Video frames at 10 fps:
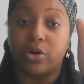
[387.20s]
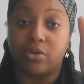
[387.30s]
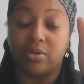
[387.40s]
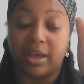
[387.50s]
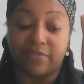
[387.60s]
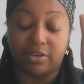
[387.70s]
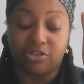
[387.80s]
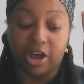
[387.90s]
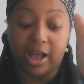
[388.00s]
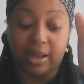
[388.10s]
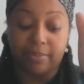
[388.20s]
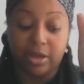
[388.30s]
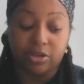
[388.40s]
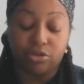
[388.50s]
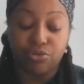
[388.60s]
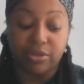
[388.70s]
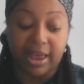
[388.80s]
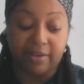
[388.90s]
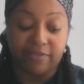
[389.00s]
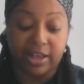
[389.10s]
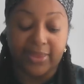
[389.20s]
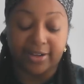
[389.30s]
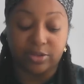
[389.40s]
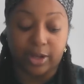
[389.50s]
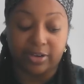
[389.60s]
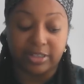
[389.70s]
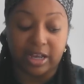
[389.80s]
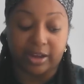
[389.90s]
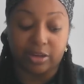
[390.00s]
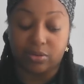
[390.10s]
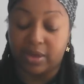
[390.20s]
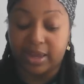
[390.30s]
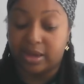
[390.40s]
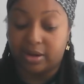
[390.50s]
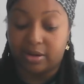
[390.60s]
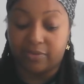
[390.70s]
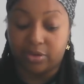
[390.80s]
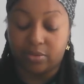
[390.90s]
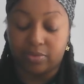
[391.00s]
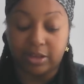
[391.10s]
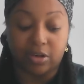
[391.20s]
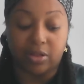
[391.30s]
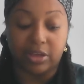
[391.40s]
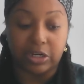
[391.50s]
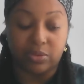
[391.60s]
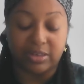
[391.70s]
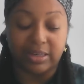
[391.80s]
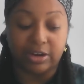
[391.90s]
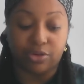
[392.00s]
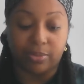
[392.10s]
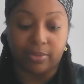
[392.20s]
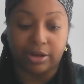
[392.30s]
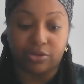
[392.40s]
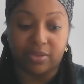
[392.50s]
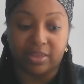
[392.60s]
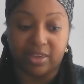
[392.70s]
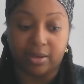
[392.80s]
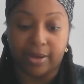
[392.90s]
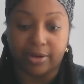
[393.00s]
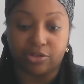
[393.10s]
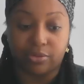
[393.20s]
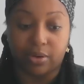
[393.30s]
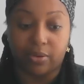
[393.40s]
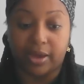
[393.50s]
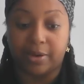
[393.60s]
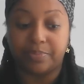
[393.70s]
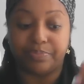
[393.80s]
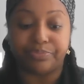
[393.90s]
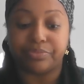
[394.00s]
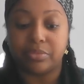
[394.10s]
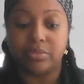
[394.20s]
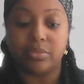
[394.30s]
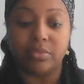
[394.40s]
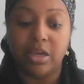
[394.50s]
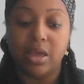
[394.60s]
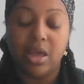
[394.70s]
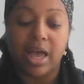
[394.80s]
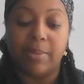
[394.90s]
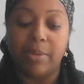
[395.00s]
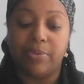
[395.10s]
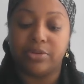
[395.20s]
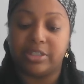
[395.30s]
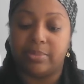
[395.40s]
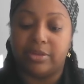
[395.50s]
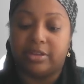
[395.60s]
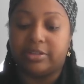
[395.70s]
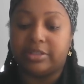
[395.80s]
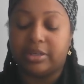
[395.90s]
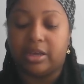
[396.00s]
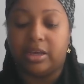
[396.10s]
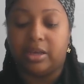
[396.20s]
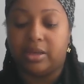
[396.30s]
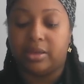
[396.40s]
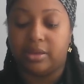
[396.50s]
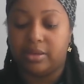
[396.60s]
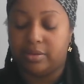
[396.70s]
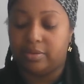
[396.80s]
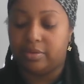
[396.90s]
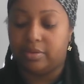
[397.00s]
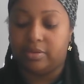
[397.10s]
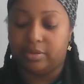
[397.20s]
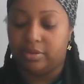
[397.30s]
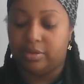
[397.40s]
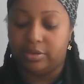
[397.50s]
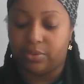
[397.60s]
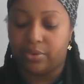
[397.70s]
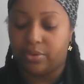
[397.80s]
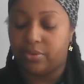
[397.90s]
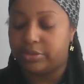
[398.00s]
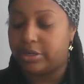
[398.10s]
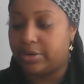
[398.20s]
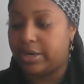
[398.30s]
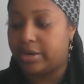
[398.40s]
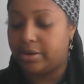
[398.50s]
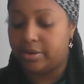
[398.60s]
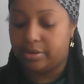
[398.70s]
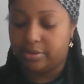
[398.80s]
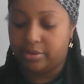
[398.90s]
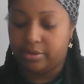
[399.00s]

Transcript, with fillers: or you left the job, you left and that's why they're stalking you. They can't get enough of you. That's all they do is they dream about you. They think about you, okay? I'm going to pull some of this uh these oracles here right here.